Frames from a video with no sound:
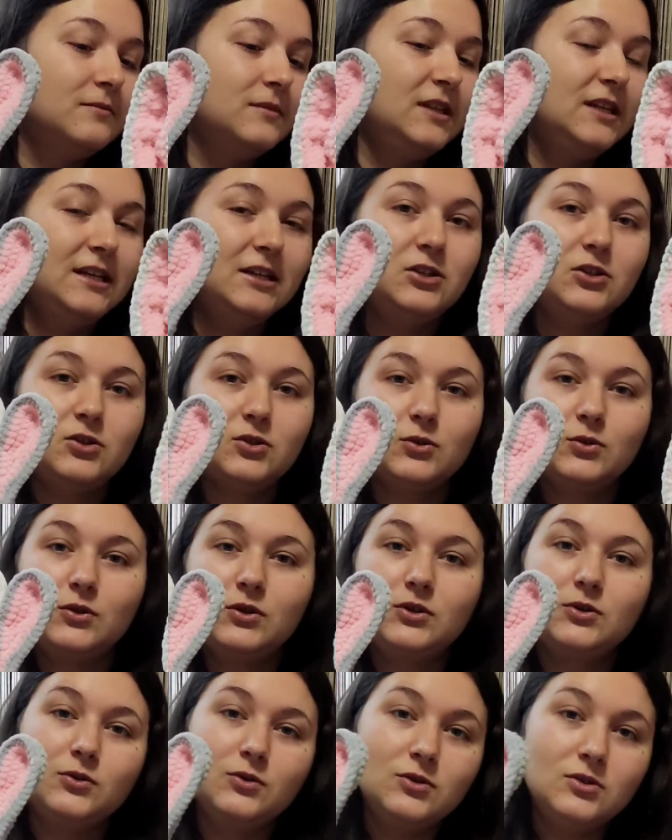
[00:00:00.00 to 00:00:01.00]
need to
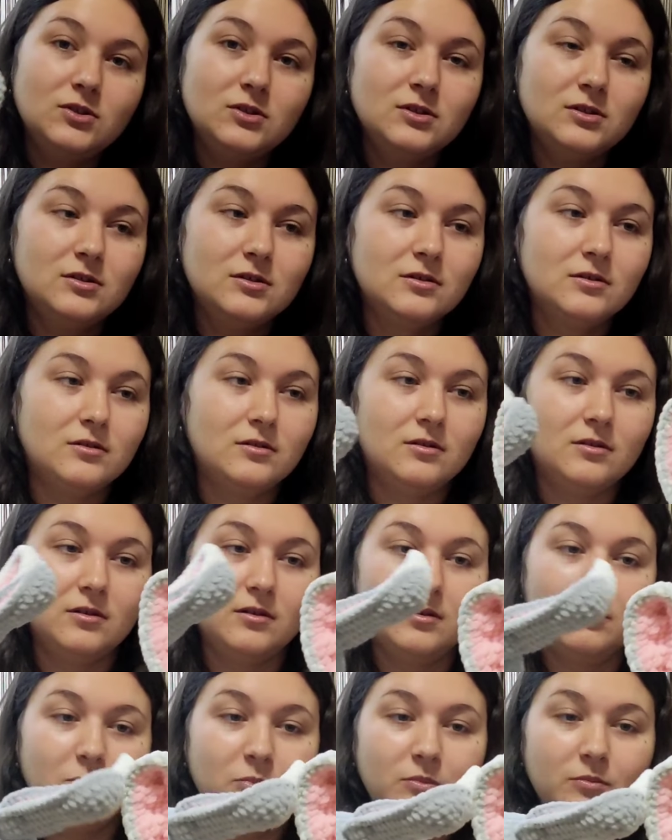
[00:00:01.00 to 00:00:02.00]
use
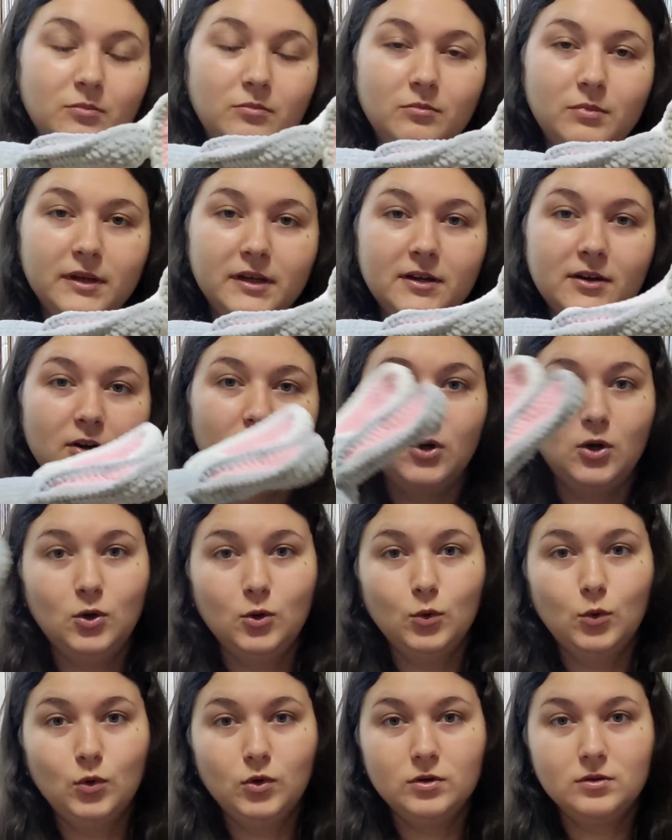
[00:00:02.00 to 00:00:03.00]
bigger
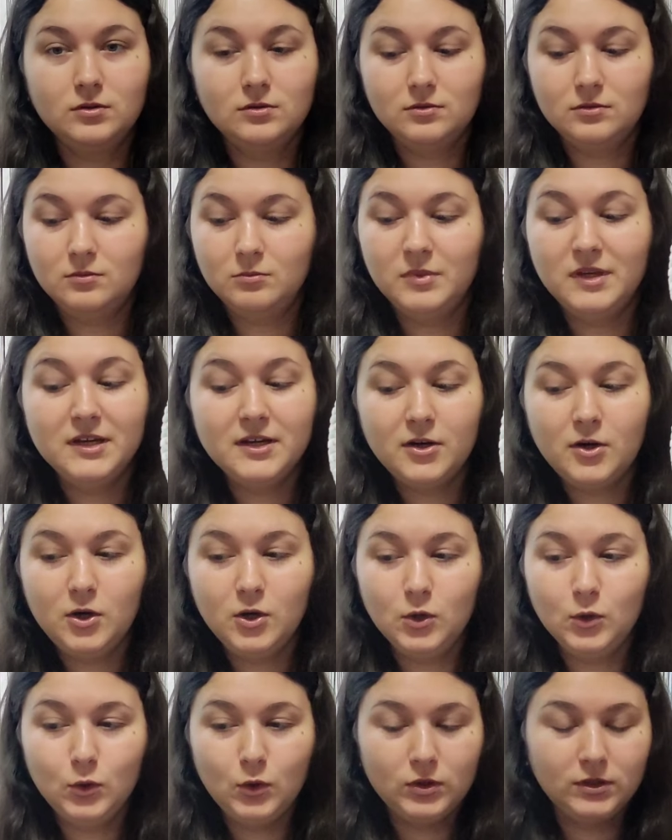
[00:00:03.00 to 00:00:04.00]

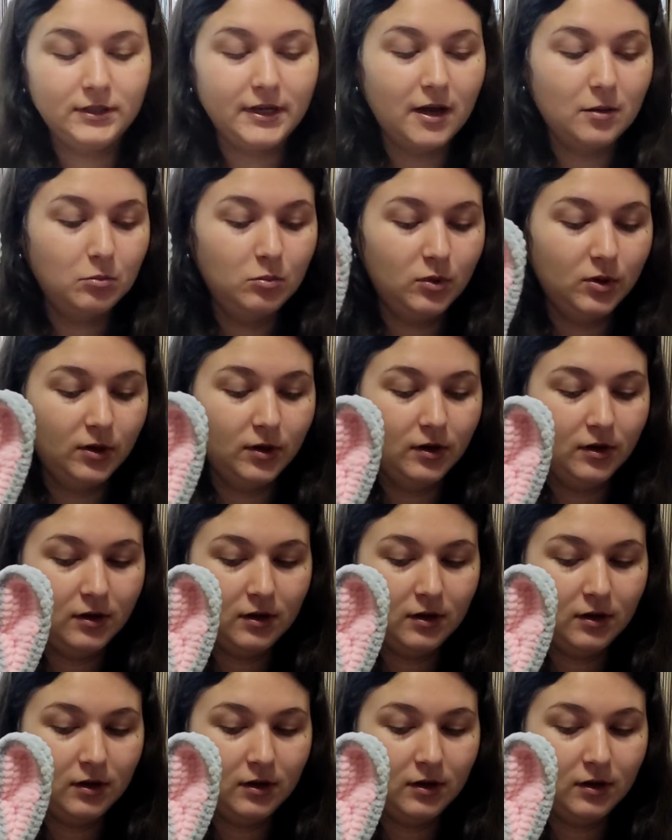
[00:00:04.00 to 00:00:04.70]
hook number.